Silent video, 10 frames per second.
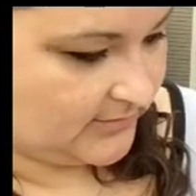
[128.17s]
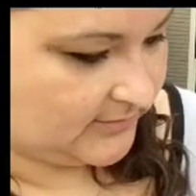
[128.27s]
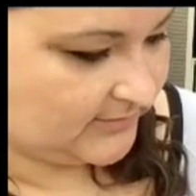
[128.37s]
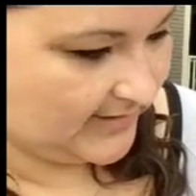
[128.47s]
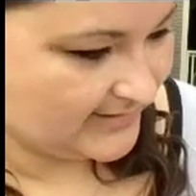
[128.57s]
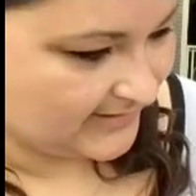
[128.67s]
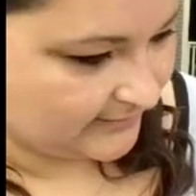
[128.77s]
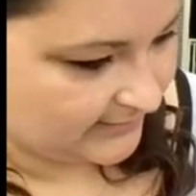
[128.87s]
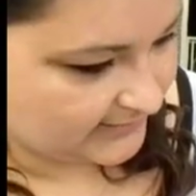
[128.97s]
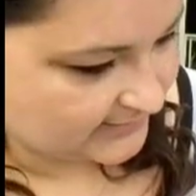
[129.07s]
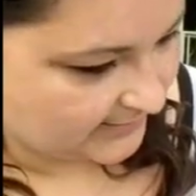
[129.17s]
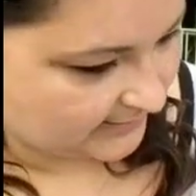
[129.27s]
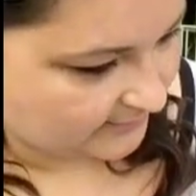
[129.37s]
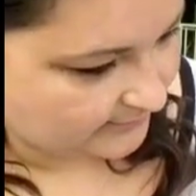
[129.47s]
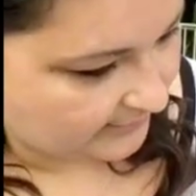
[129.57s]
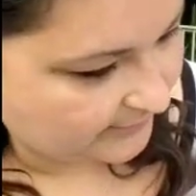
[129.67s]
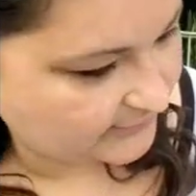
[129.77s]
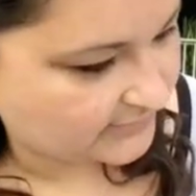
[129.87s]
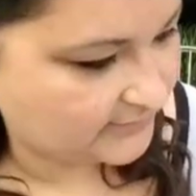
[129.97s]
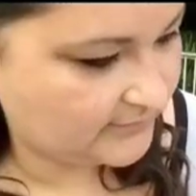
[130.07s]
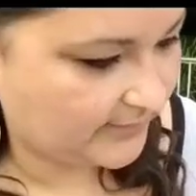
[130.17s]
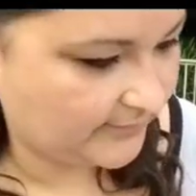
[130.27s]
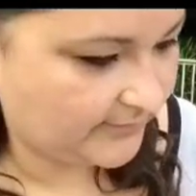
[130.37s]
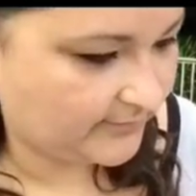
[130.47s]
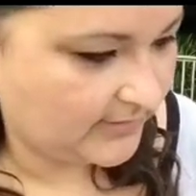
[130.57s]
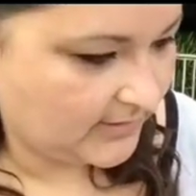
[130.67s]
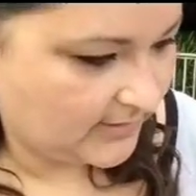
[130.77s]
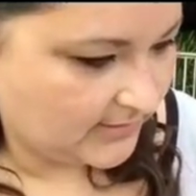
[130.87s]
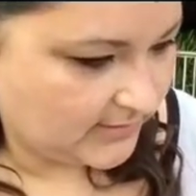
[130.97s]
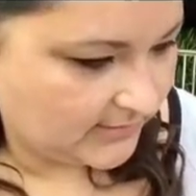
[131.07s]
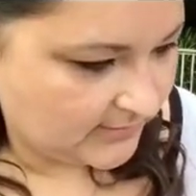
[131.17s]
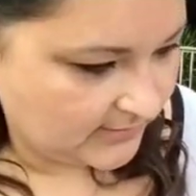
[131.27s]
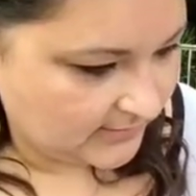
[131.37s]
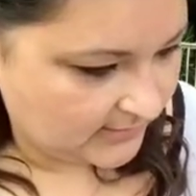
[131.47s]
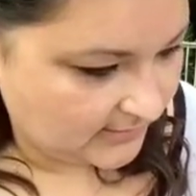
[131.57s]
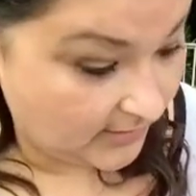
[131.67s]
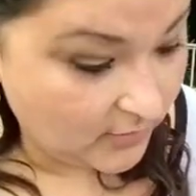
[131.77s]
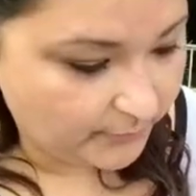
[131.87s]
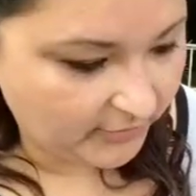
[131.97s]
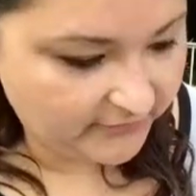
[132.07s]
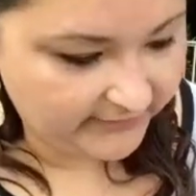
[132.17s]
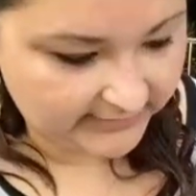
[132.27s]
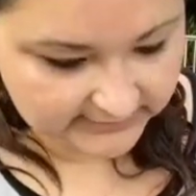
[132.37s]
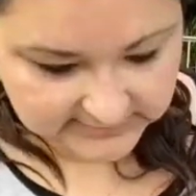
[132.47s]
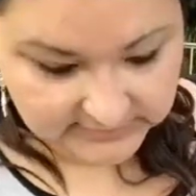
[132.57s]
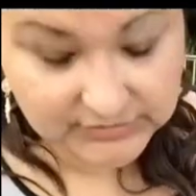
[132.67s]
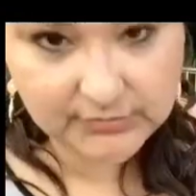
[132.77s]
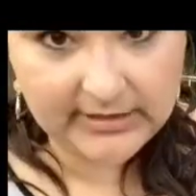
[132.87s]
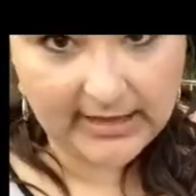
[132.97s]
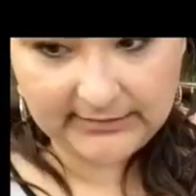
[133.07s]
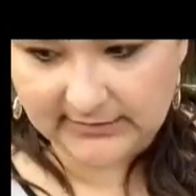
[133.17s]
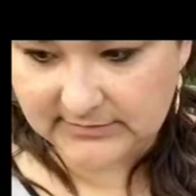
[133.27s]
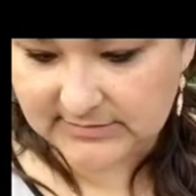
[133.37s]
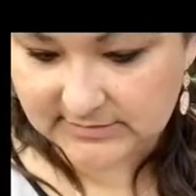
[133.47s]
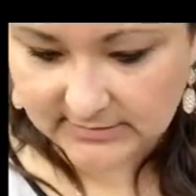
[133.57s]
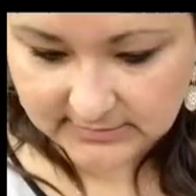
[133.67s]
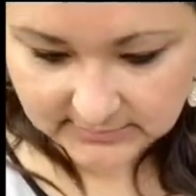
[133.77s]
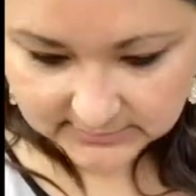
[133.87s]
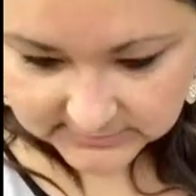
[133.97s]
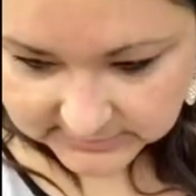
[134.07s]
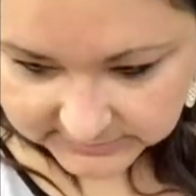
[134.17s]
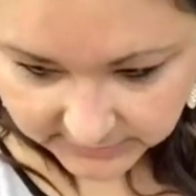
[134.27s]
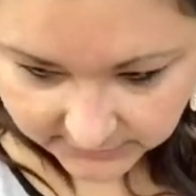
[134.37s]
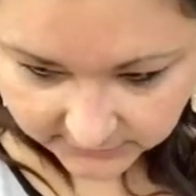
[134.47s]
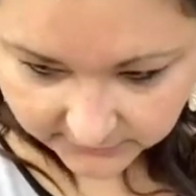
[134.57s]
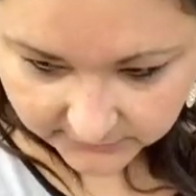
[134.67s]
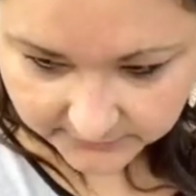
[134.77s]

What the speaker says: Do they sell these at Home Depot too? I don't know. Oh, perfect. This is 2 gallons. So